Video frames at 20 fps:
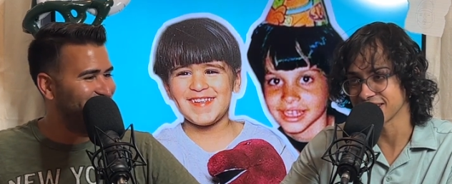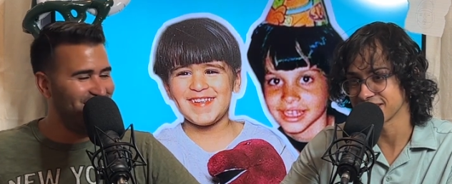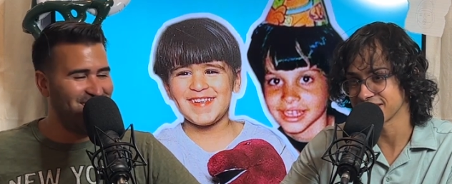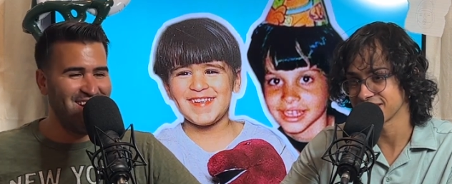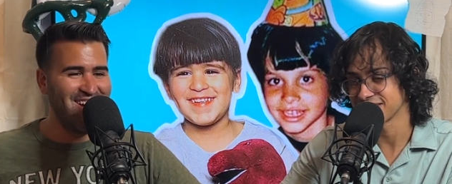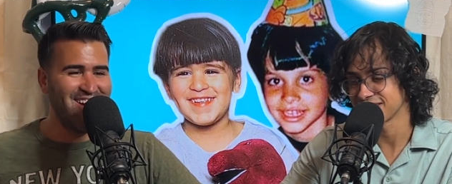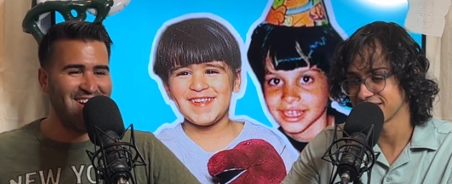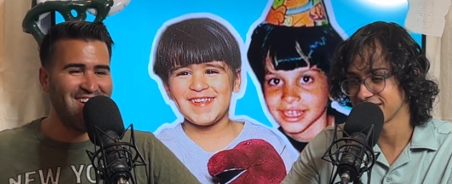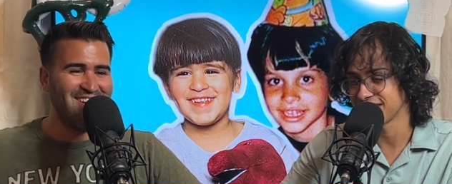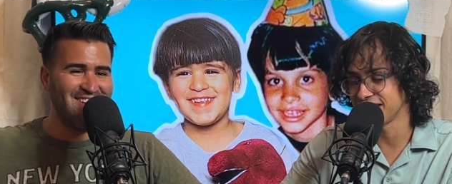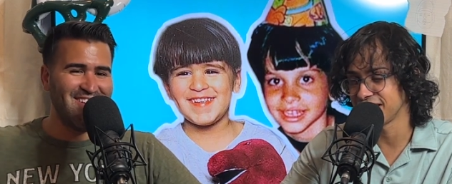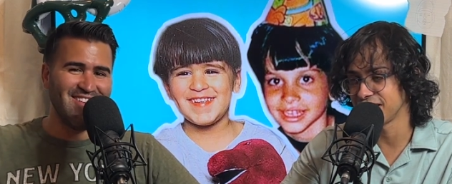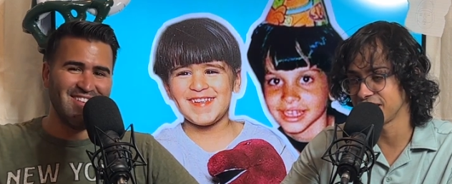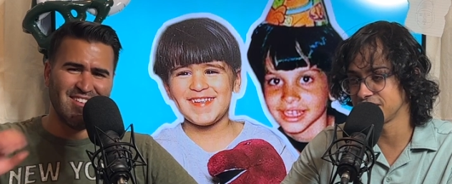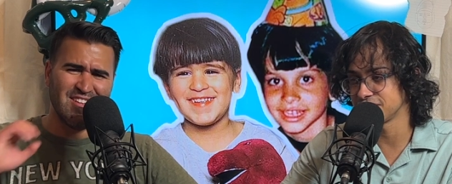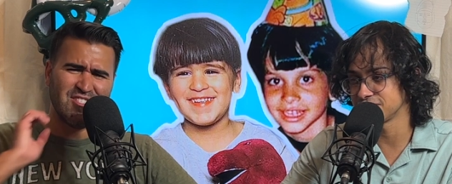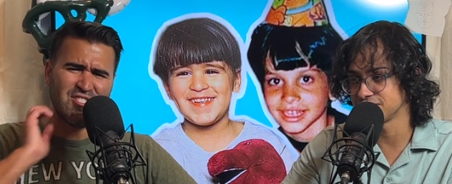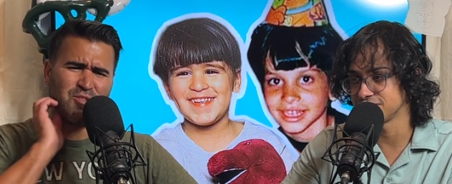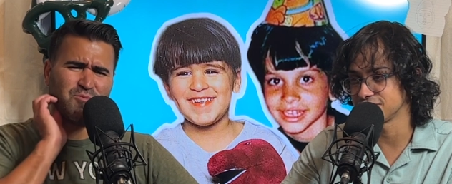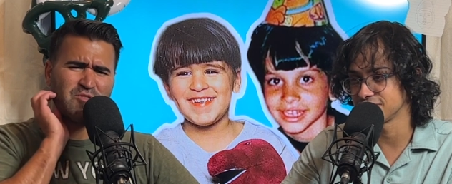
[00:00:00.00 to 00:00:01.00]
Speaker 1: Yeah.
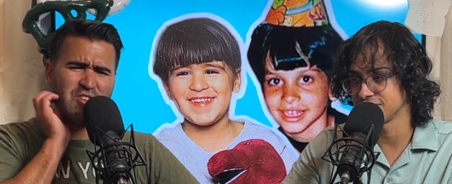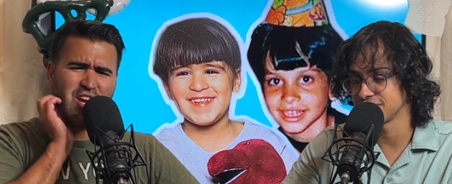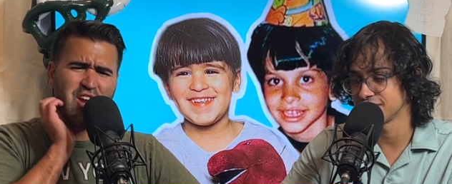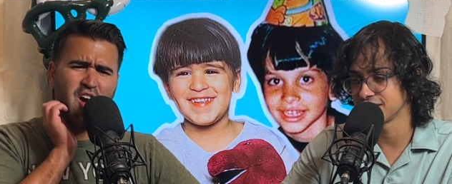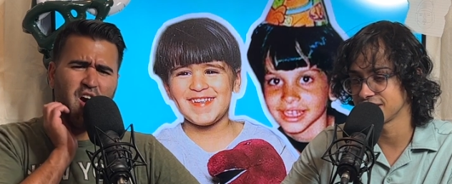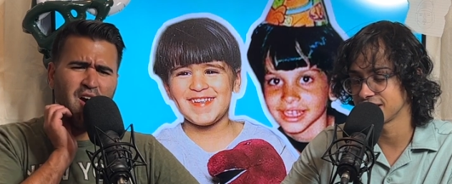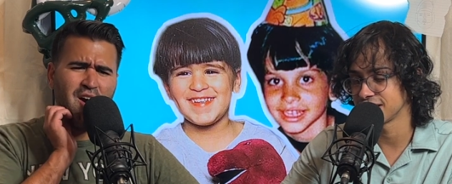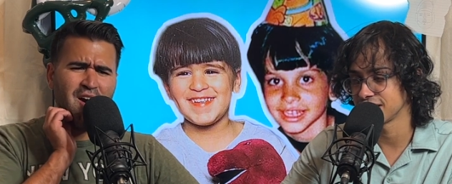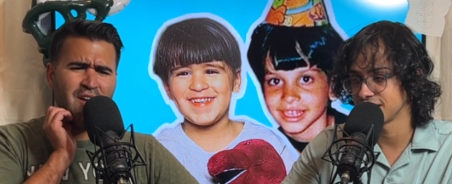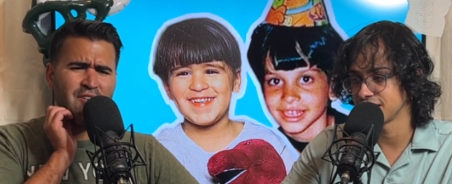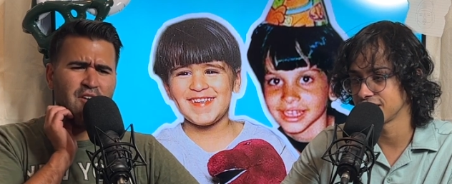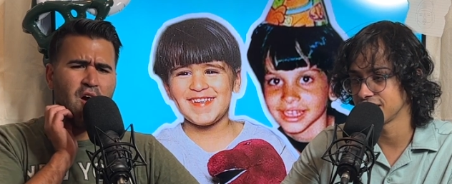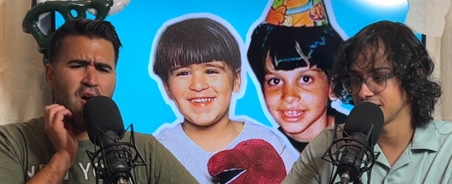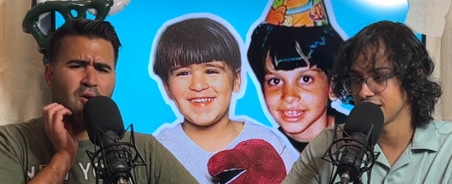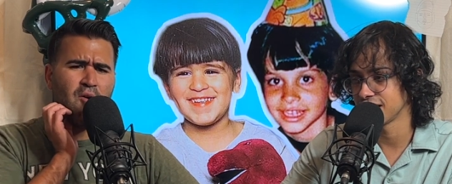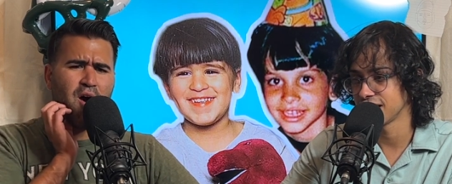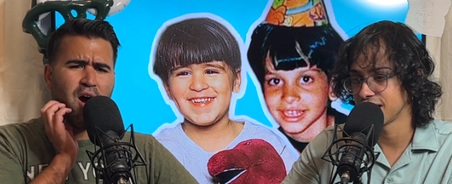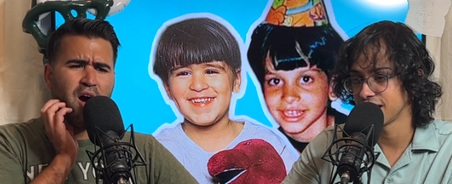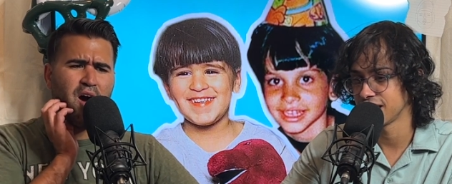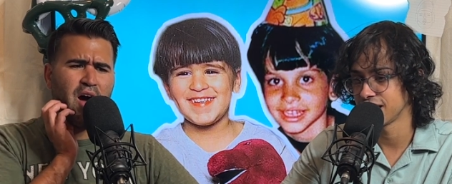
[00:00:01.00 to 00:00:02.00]
Um, she was like, "Oh
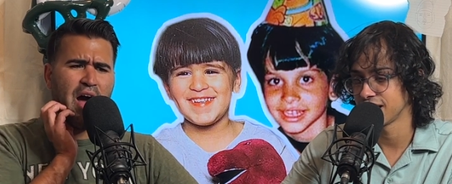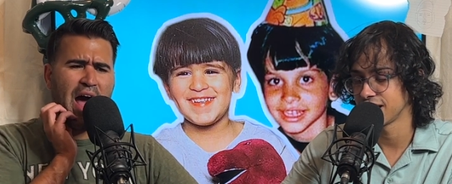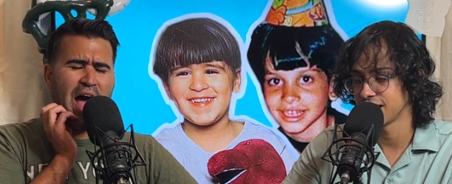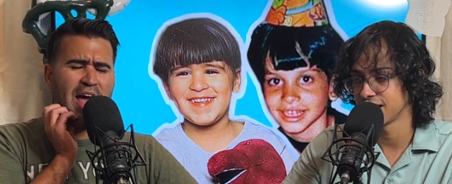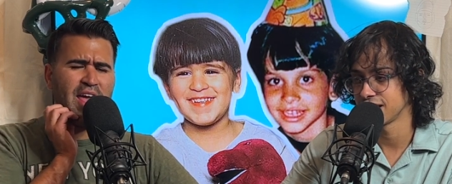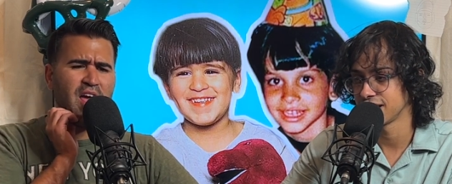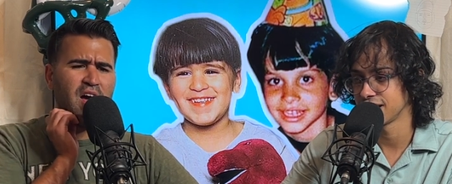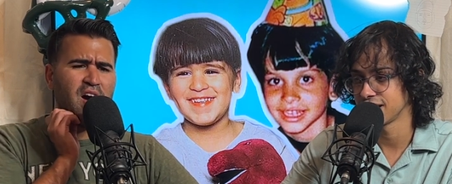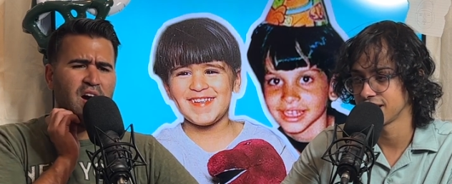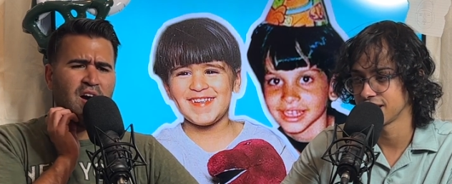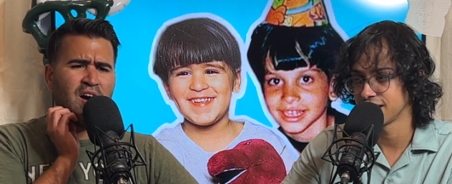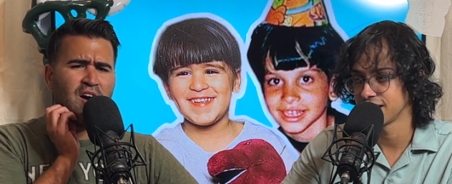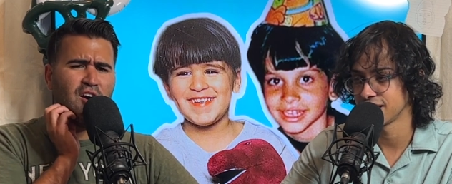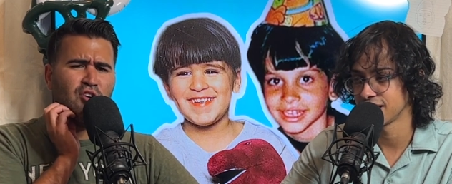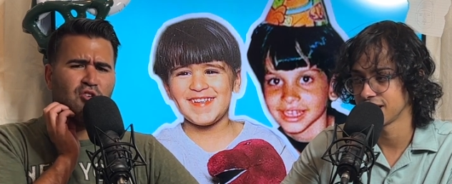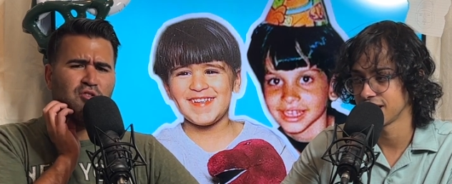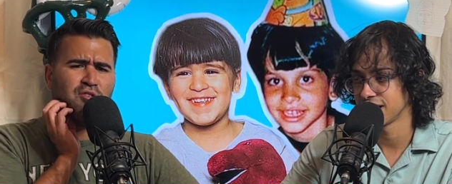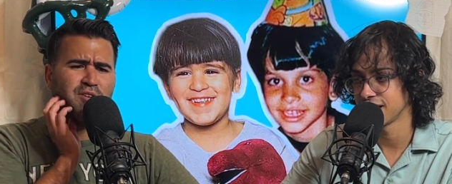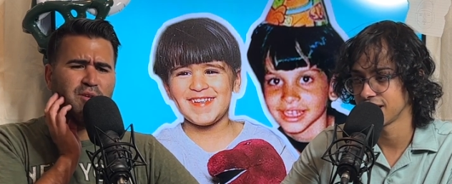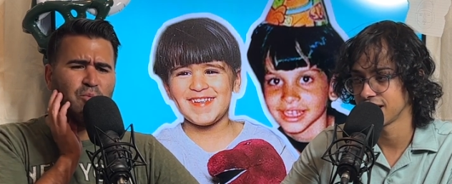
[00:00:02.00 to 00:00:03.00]
no, uh, I, uh,
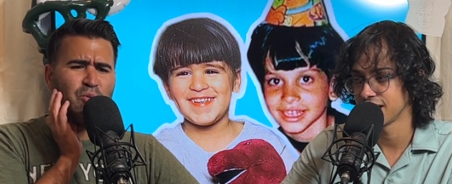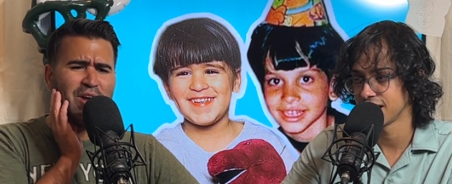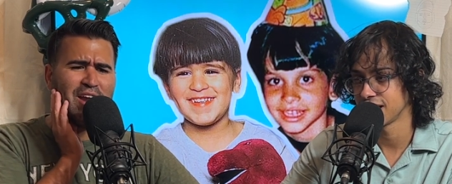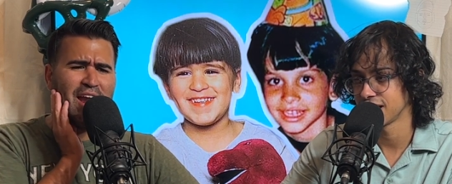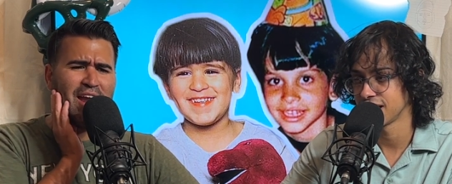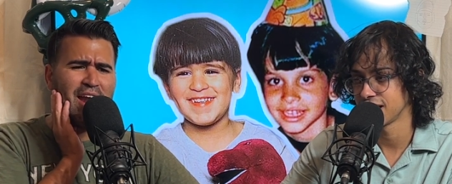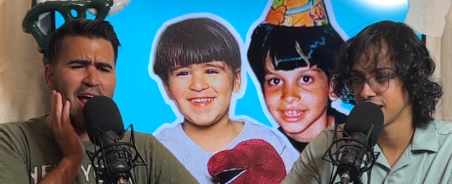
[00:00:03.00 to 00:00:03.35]
oh, what had